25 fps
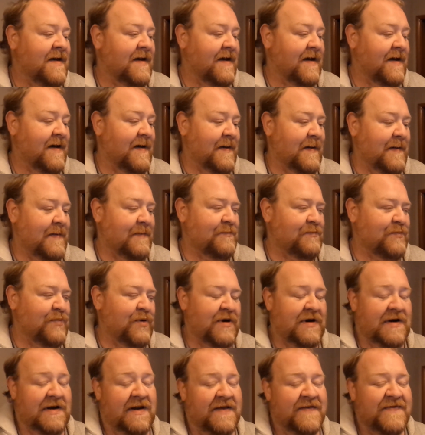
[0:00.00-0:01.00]
Um,
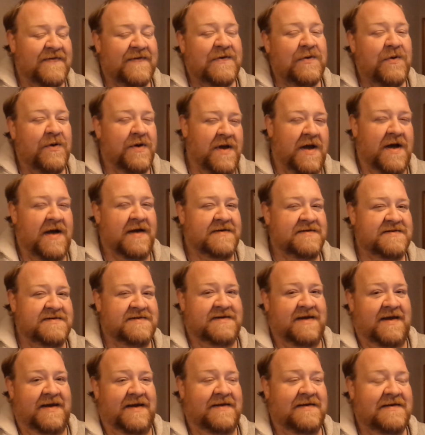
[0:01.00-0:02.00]
but lots going on
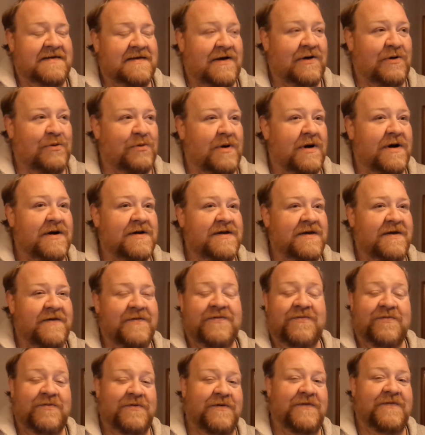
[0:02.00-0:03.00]
today. I'll walk you
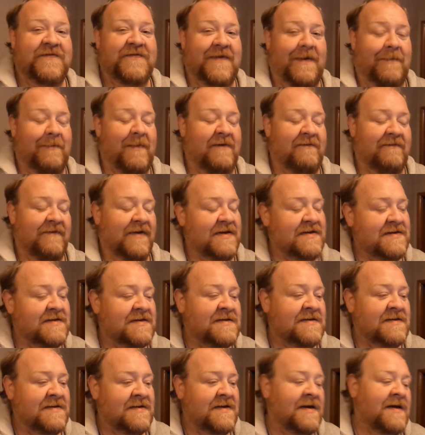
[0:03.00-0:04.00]
through some of it
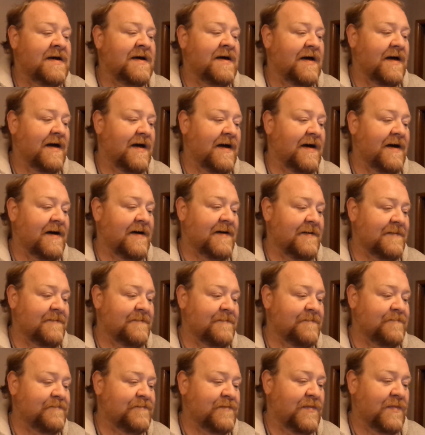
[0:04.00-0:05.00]

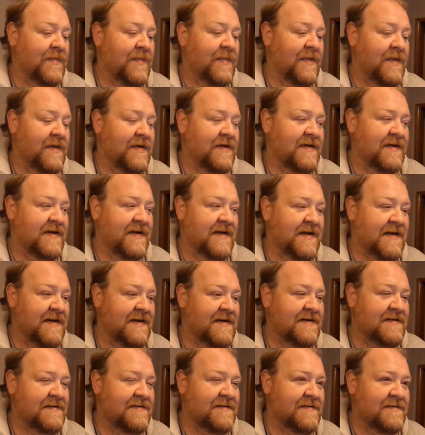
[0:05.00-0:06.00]
um,
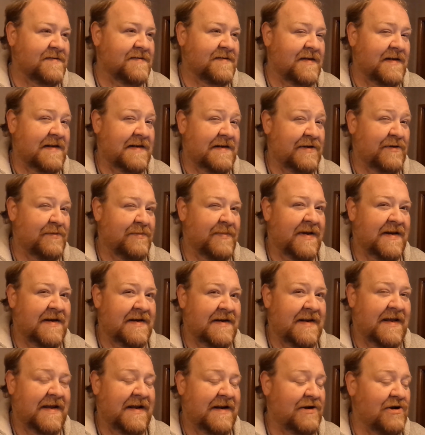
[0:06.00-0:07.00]
in a little
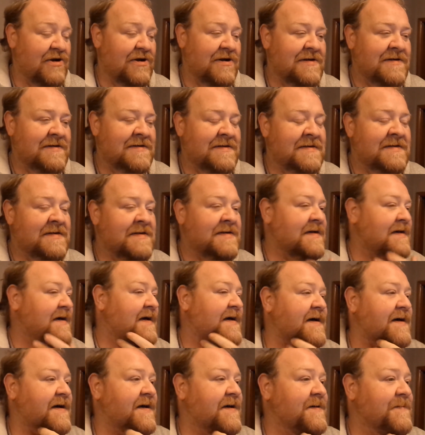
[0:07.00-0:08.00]
bit later
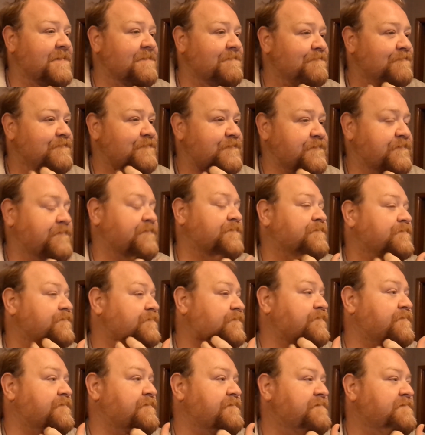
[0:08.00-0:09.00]
um,
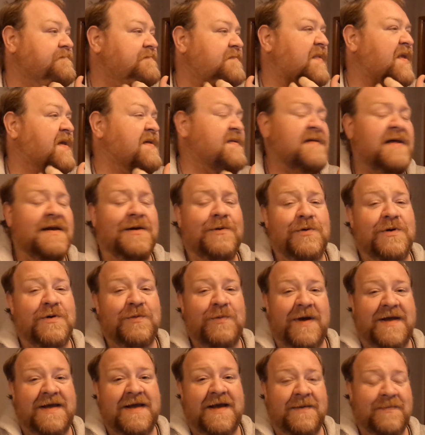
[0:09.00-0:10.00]
so I don't want
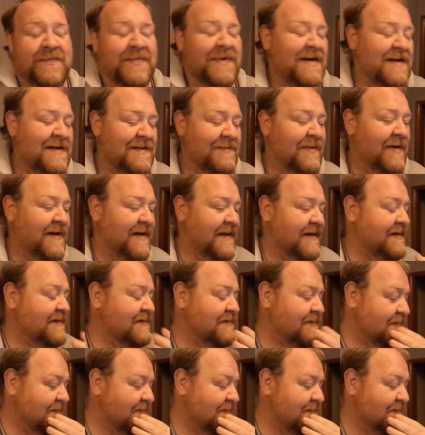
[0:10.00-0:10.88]
to wake up anybody.